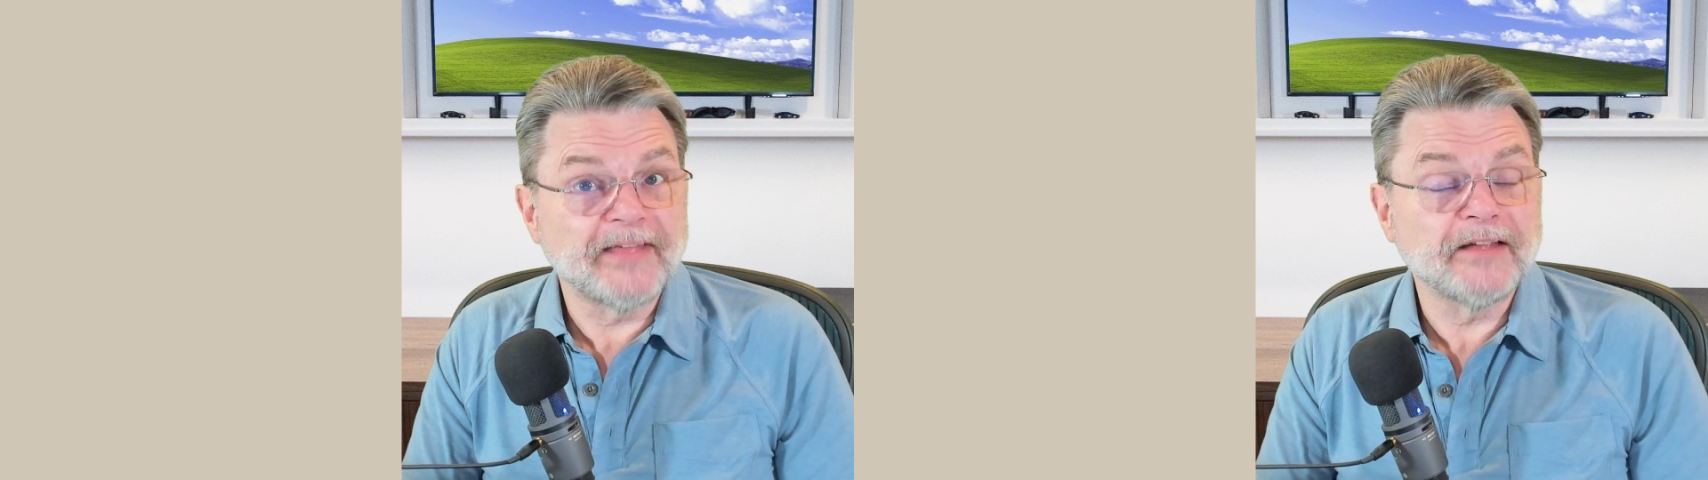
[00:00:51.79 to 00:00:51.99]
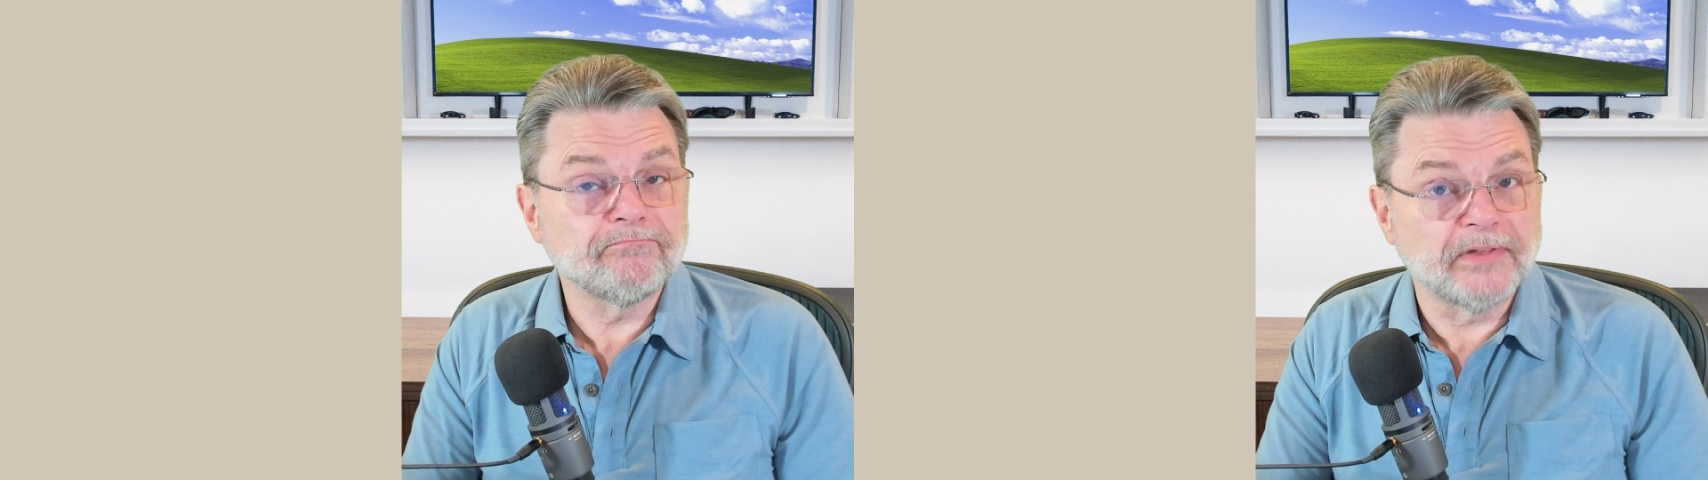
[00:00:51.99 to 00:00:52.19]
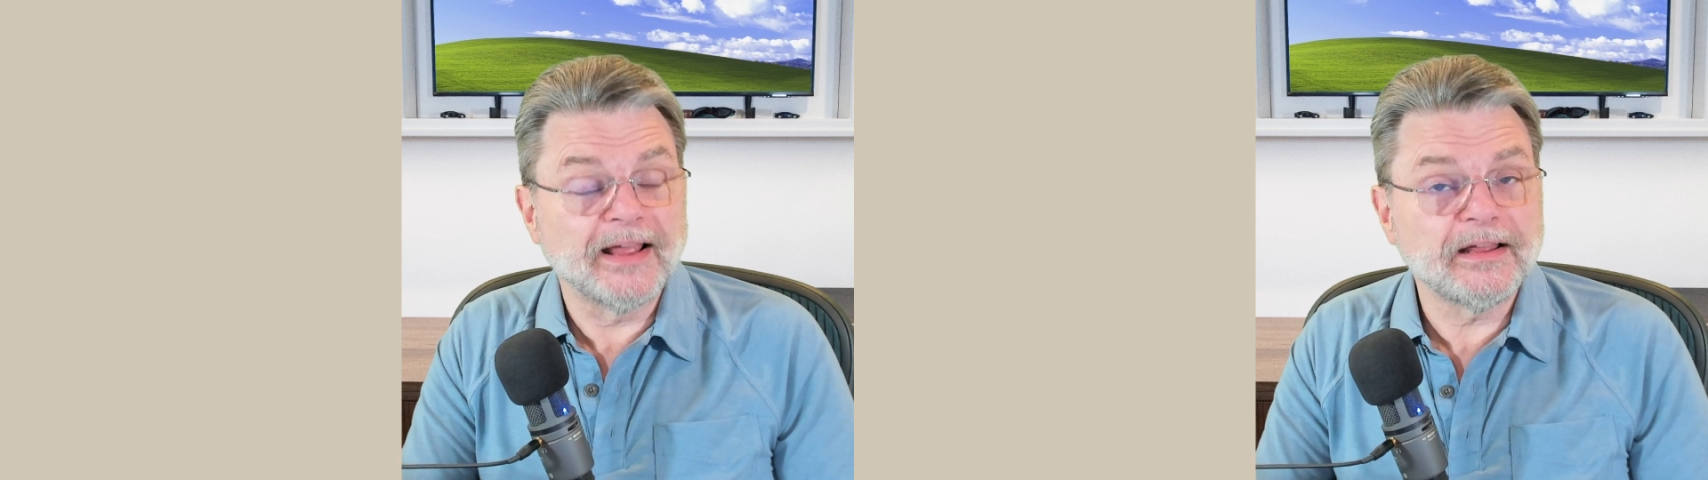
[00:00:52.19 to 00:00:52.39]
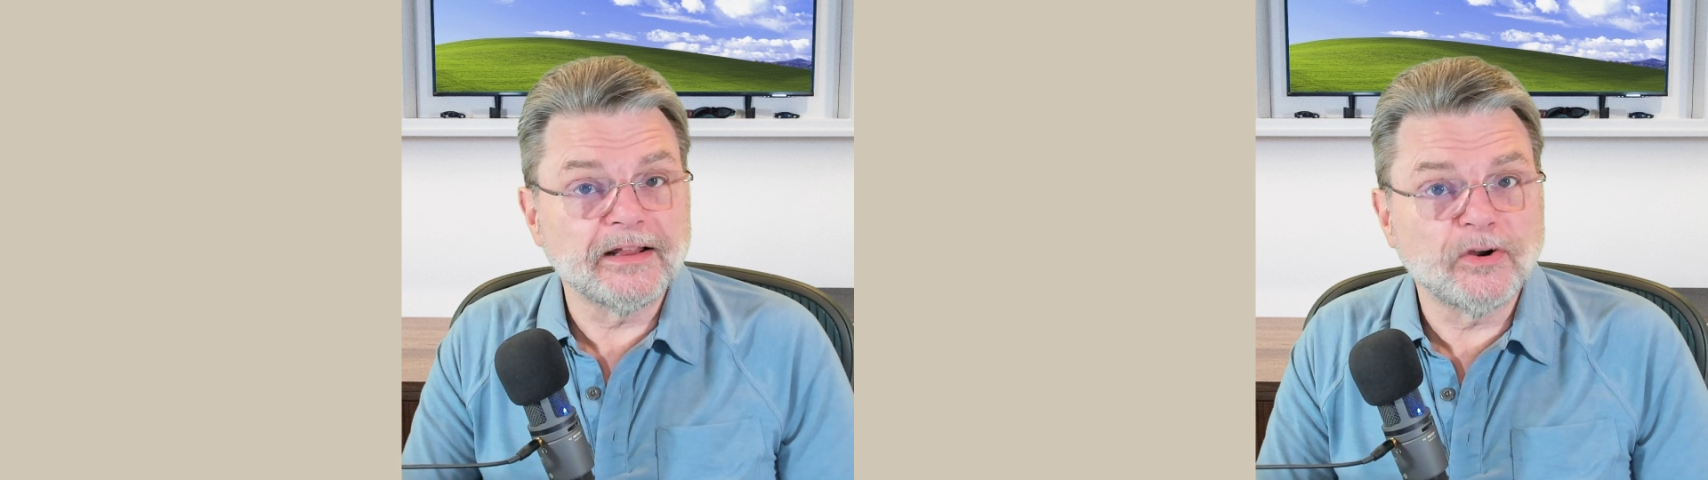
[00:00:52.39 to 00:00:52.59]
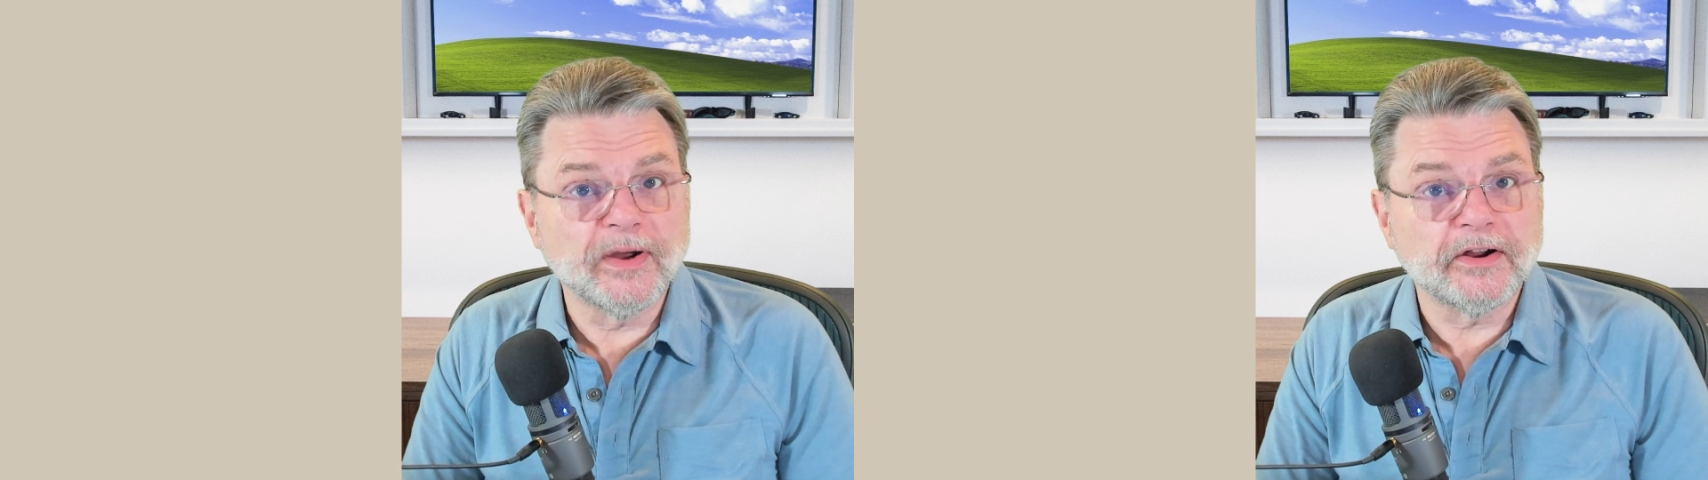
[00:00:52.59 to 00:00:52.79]
and
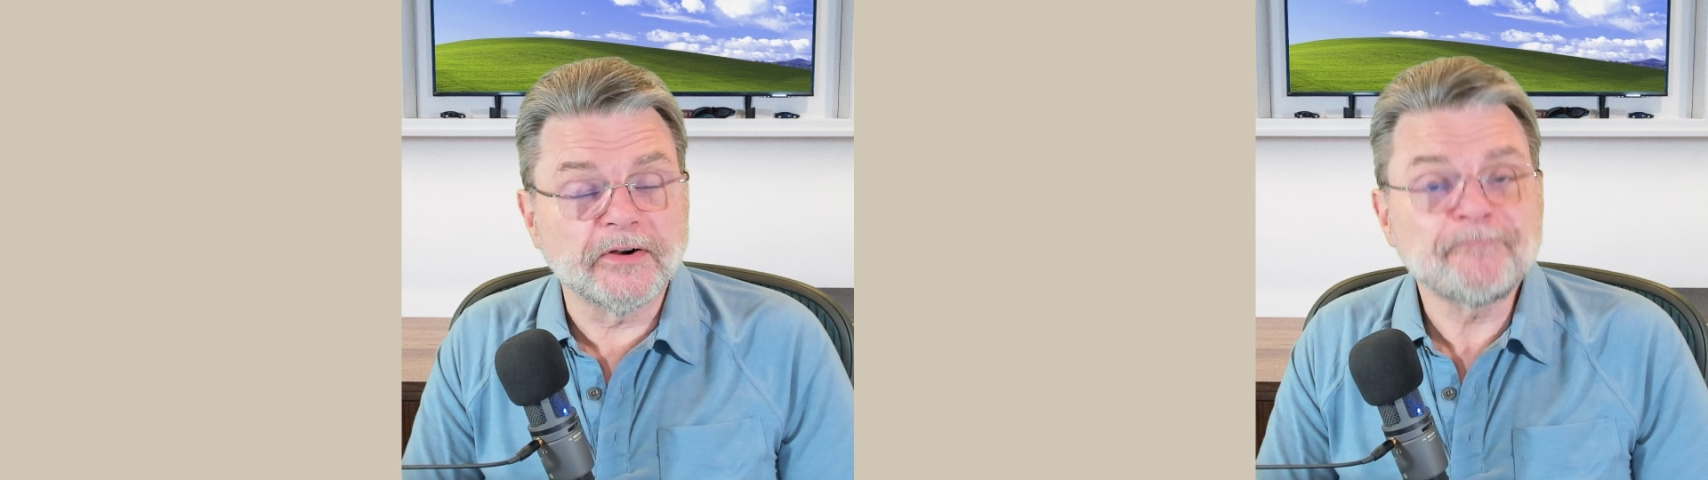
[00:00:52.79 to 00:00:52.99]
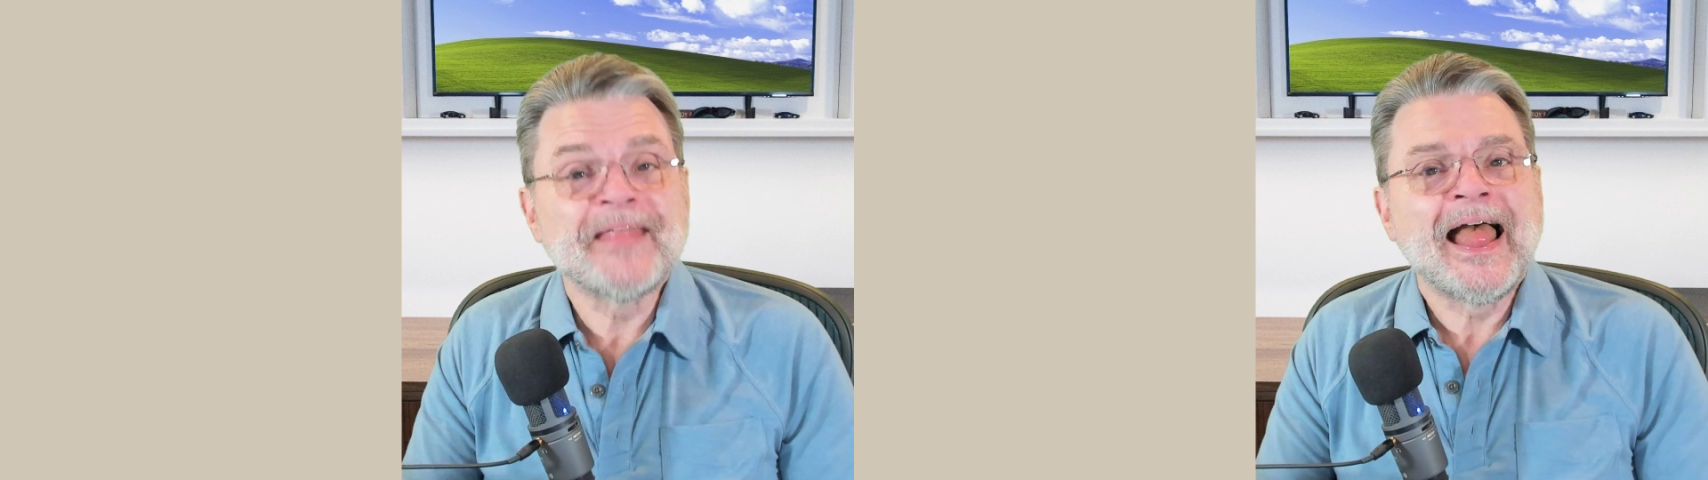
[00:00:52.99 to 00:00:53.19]
likely quicker,